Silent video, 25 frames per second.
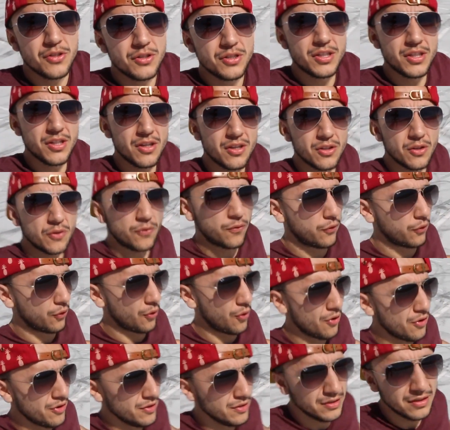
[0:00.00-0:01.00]
you see on the
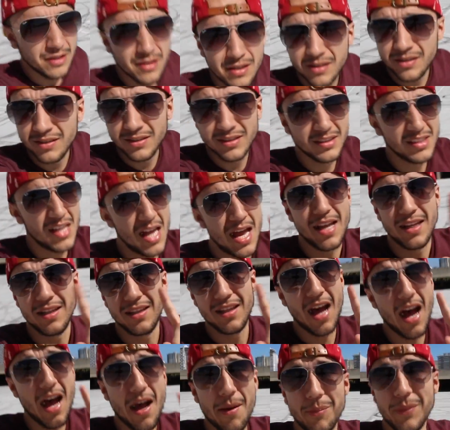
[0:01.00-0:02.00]
floor,
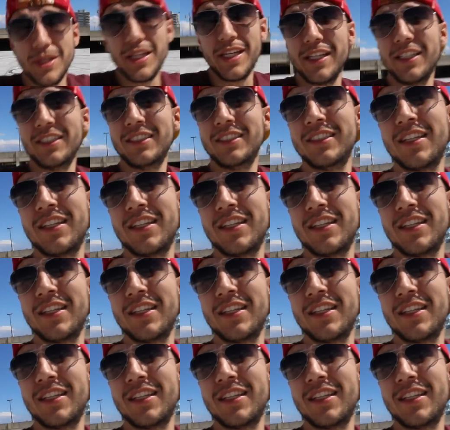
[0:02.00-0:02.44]
not me.